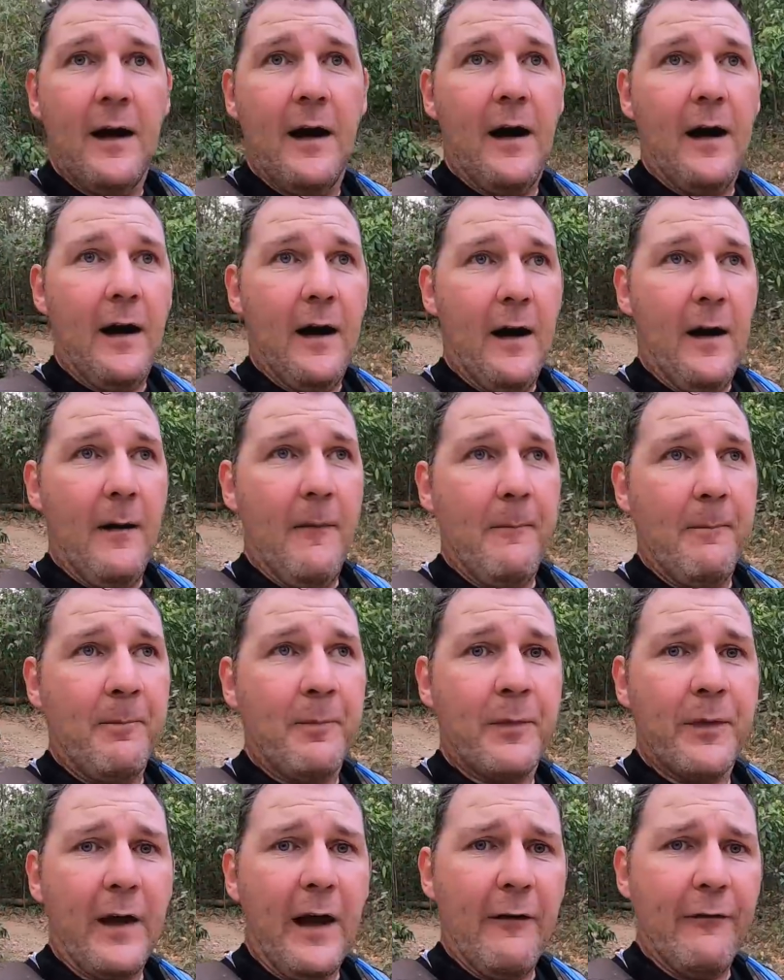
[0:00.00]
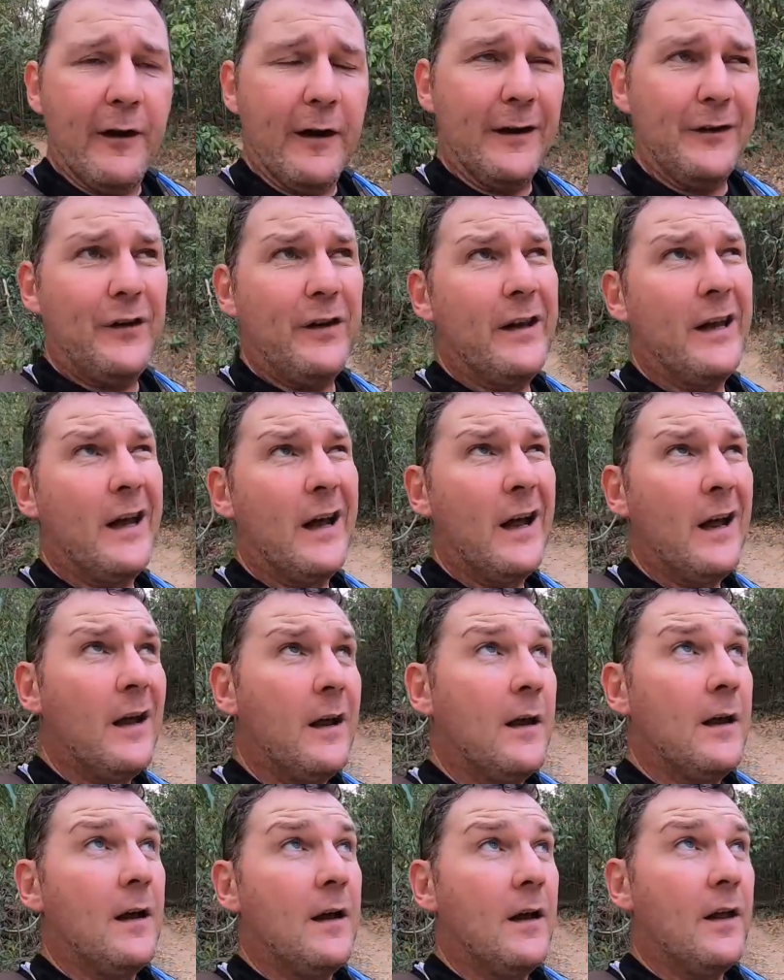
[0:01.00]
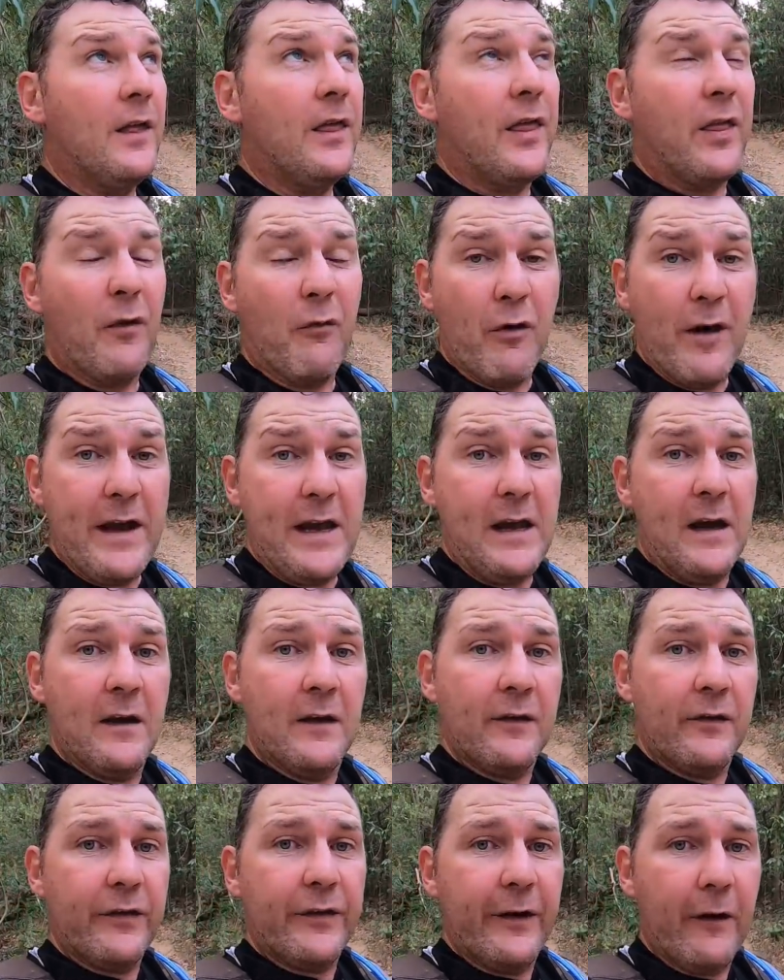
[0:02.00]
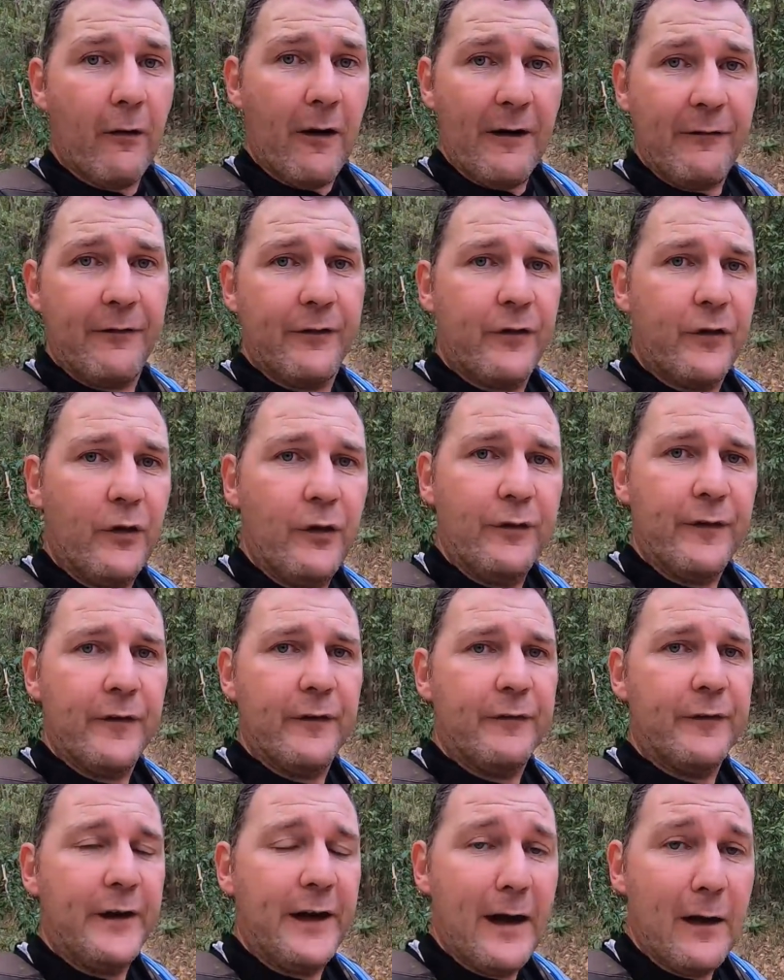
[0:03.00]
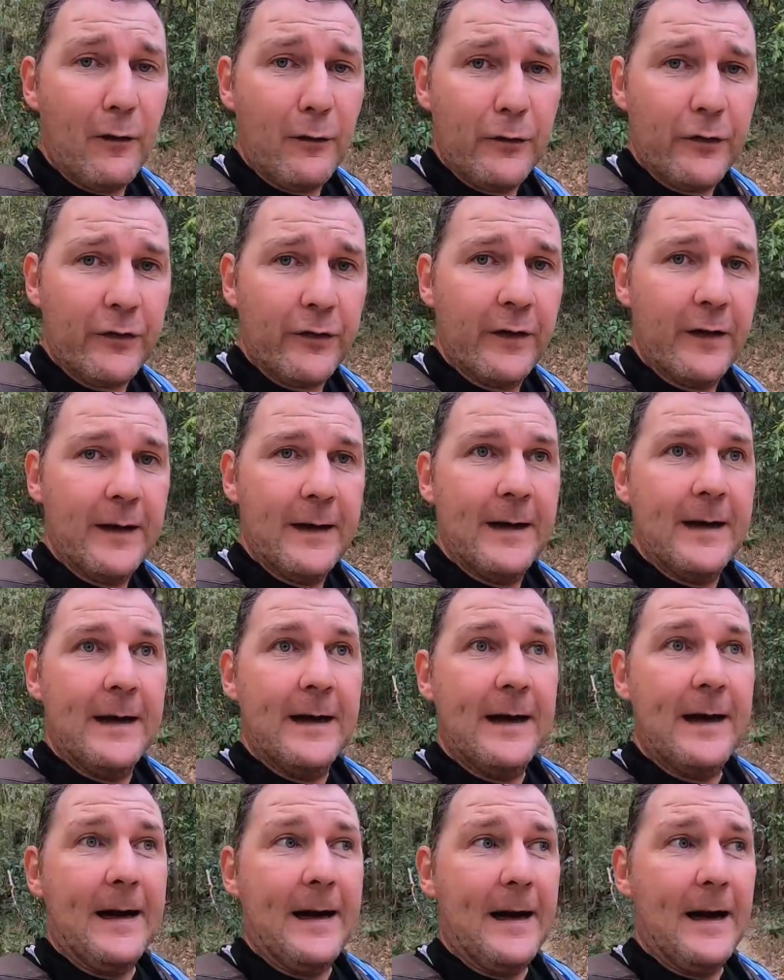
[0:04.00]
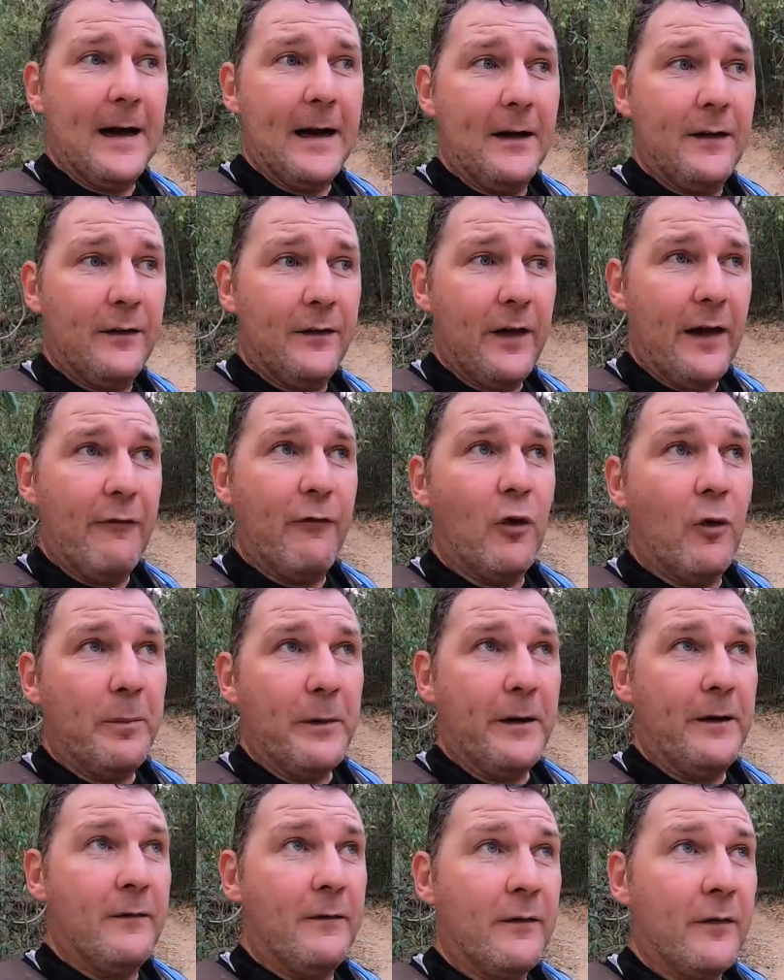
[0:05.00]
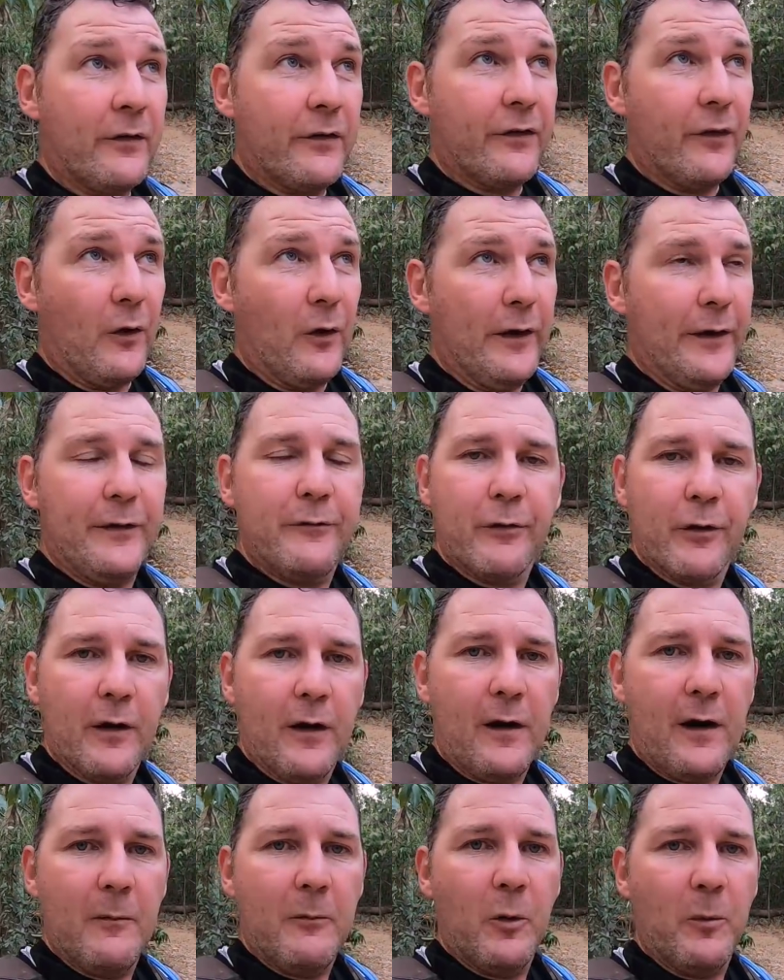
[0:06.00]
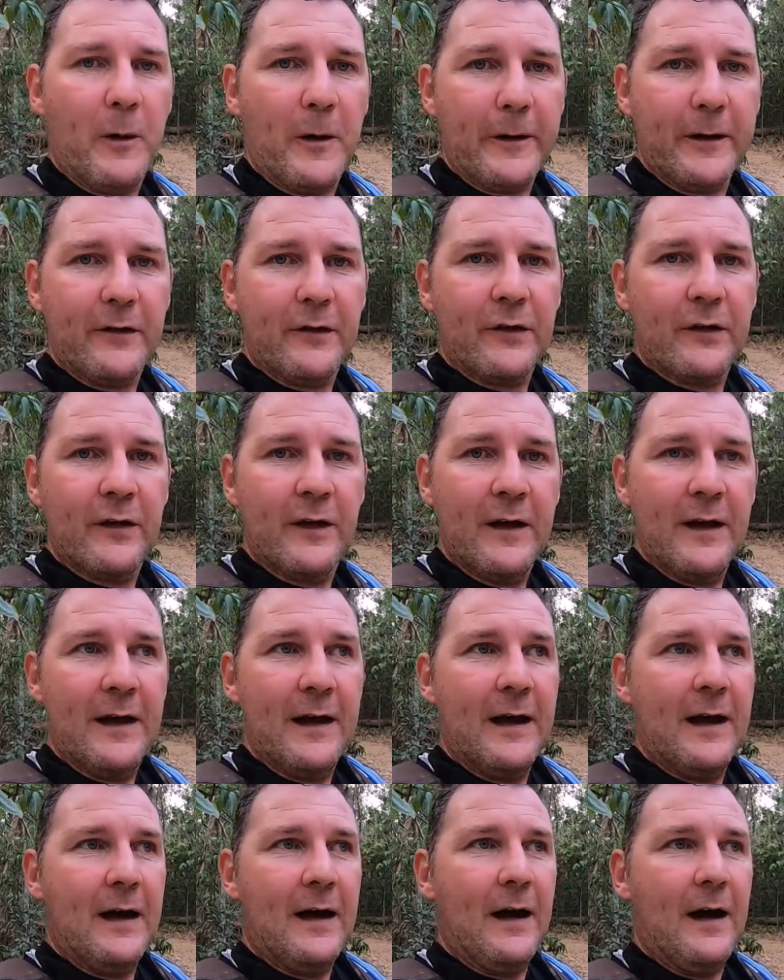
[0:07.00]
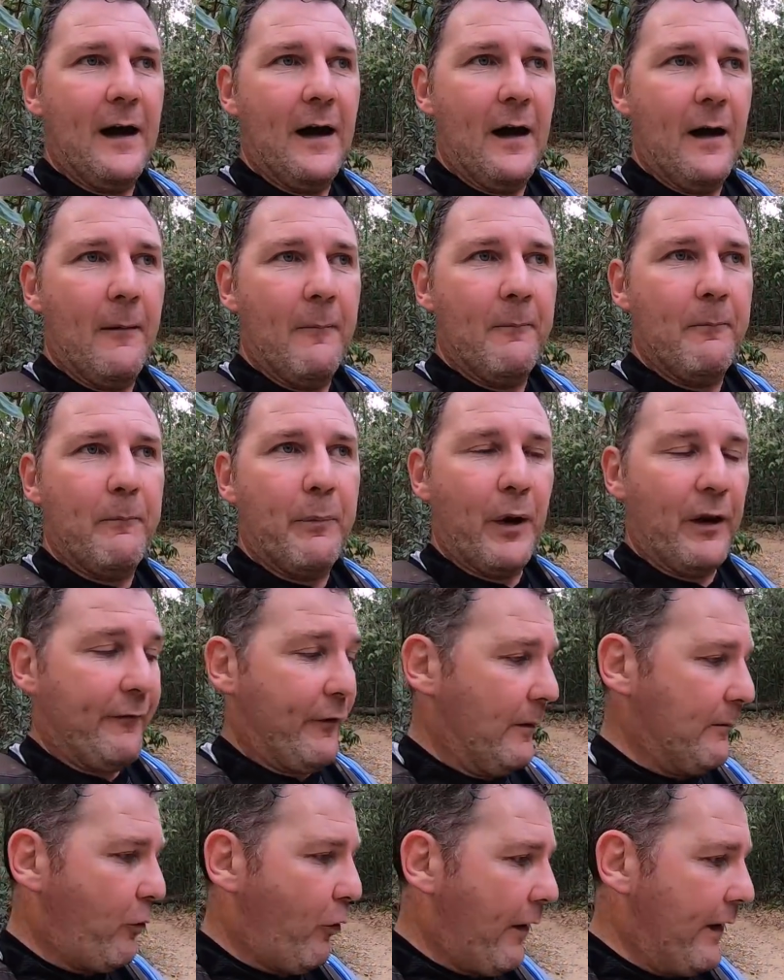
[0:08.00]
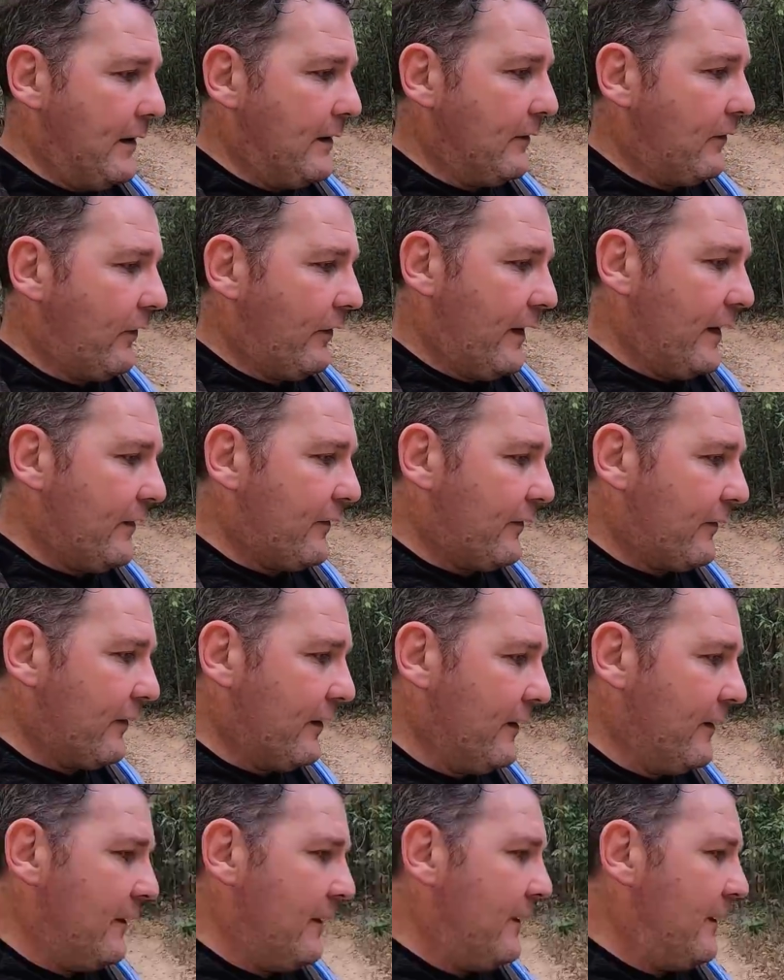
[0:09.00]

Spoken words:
I've had 3 CRF300Ls and they've all been solid, reliable bikes, but I've upgraded to this.